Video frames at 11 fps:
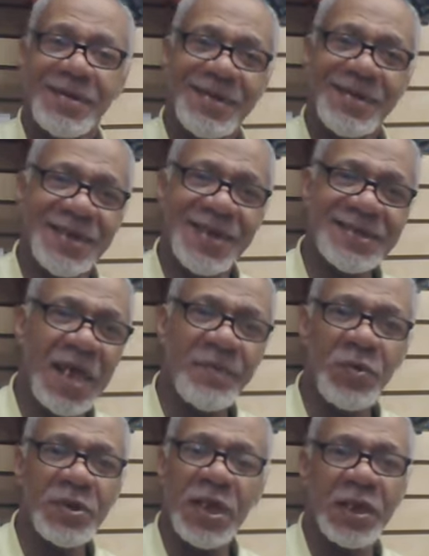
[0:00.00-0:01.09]
let's not be
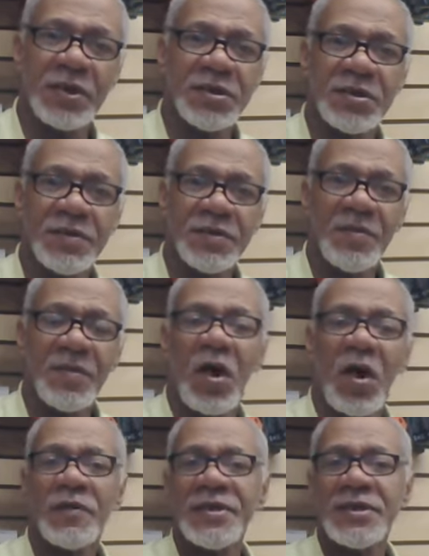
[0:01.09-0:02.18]
ridiculous.
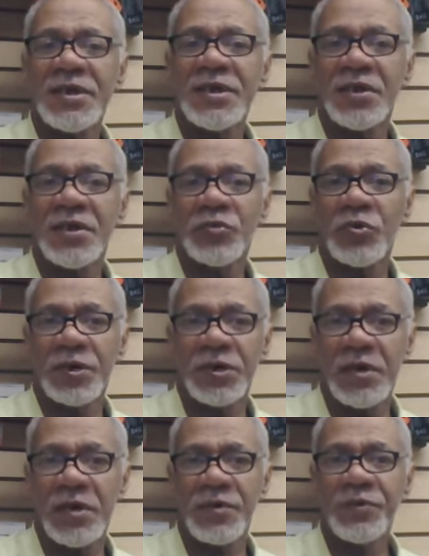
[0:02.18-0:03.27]
All of these things that I'm going to
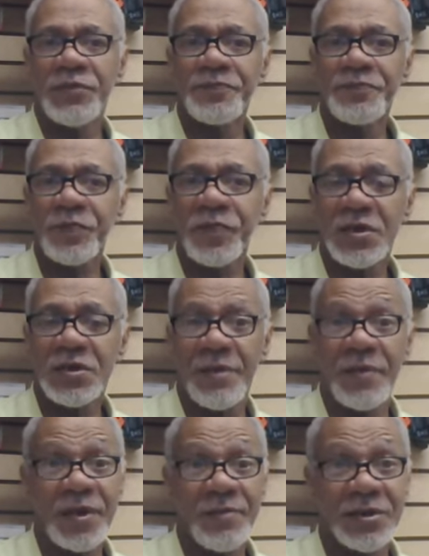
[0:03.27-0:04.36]
give you, some
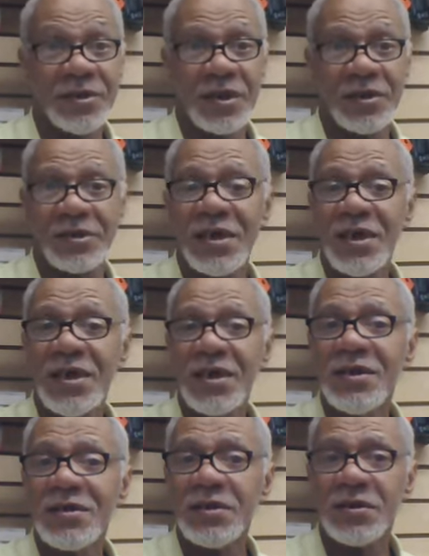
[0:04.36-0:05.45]
of them are done in
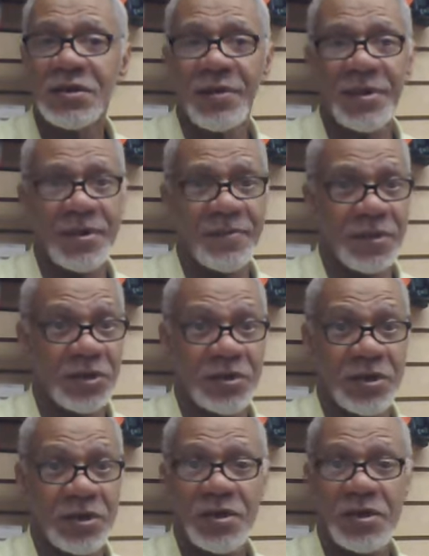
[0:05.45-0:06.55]
teas, some of them are
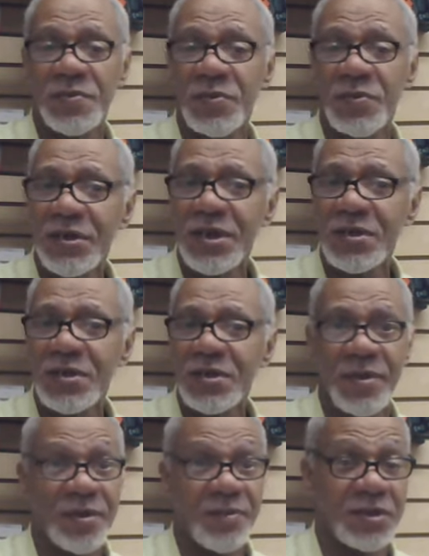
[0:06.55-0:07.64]
done in smoothies, some
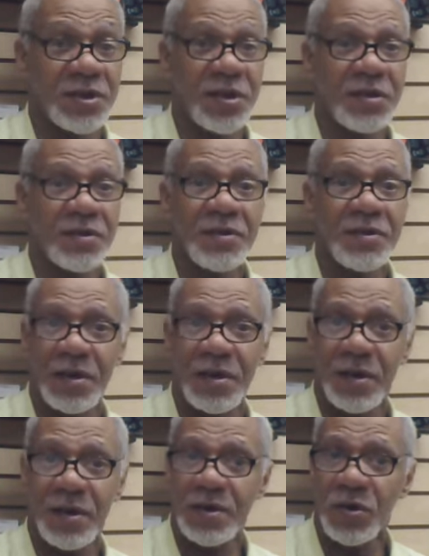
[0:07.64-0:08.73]
of them are done
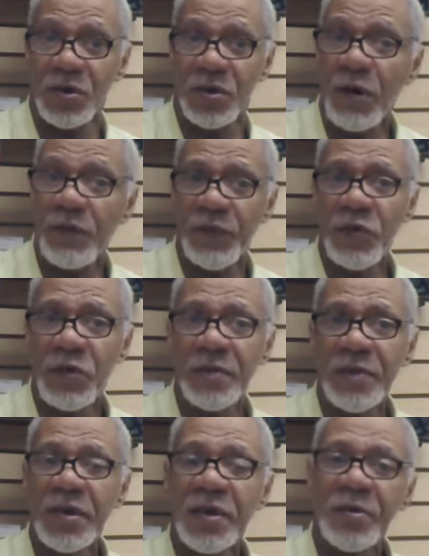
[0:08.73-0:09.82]
in their raw form.
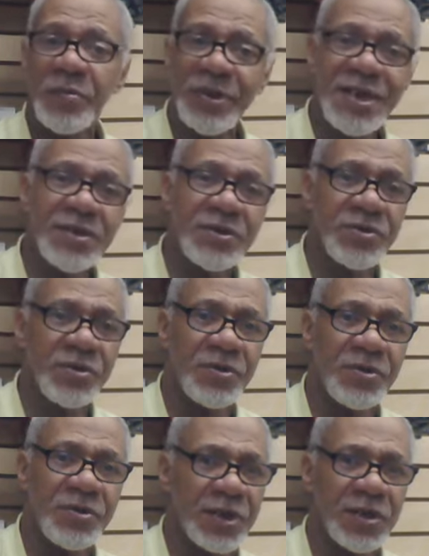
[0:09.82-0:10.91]
Please do your
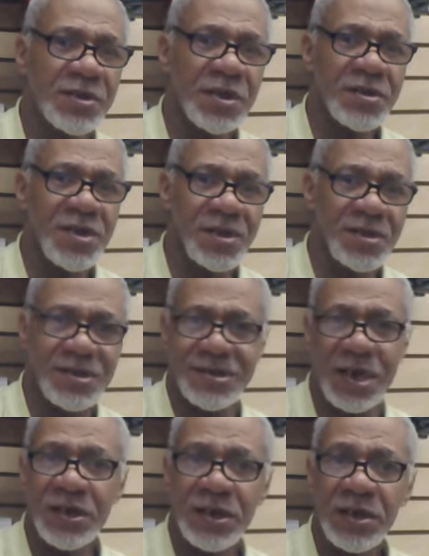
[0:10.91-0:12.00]
due diligence and
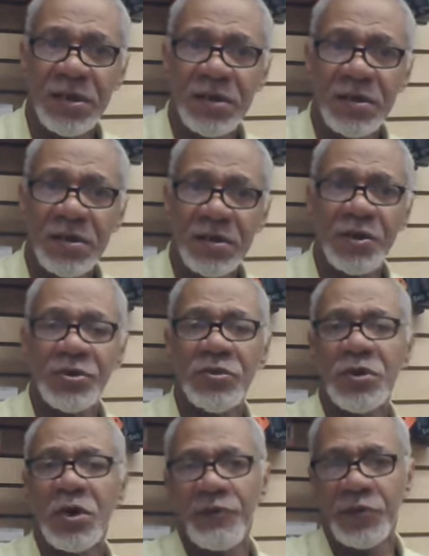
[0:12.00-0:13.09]
study so you
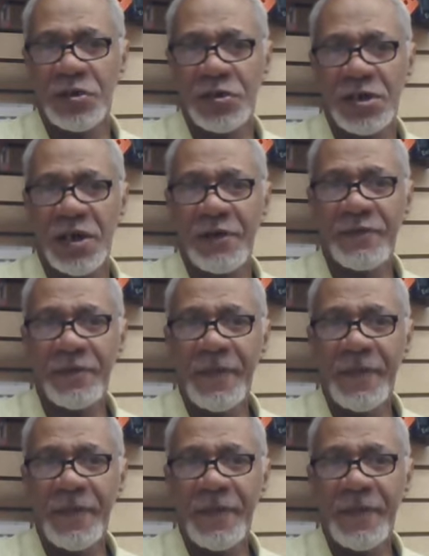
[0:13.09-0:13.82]
know for yourself,